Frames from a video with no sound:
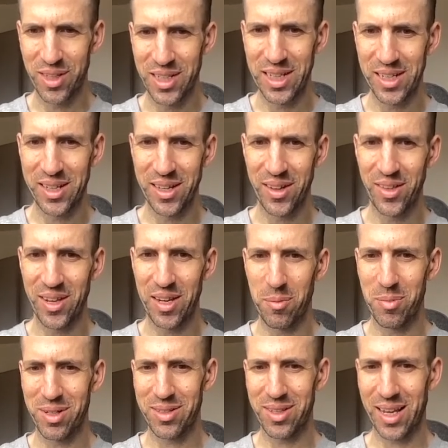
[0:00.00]
detailed that he
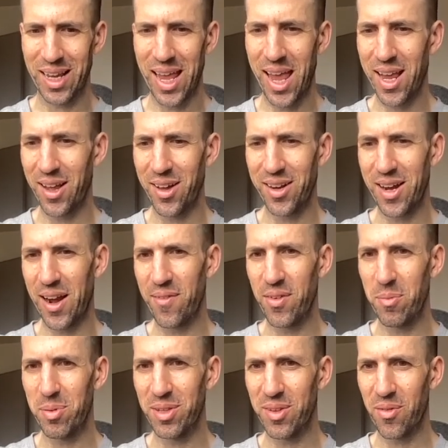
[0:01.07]
must like hang on to every
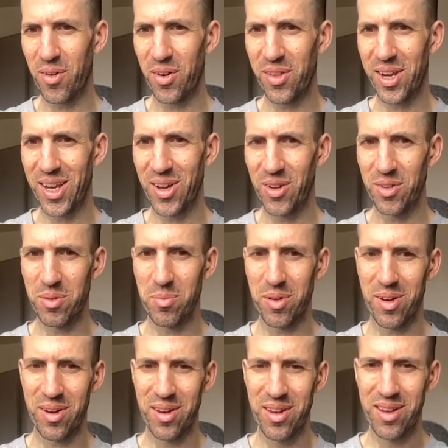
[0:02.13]
piece of art that he owns, but
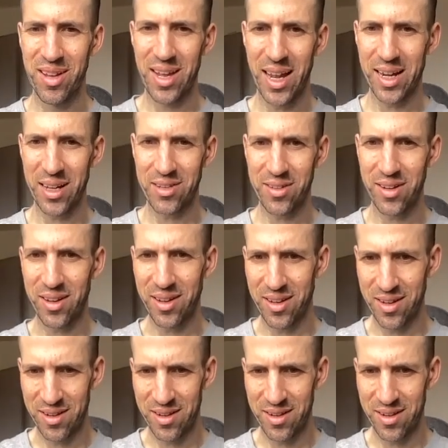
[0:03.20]
I guess not.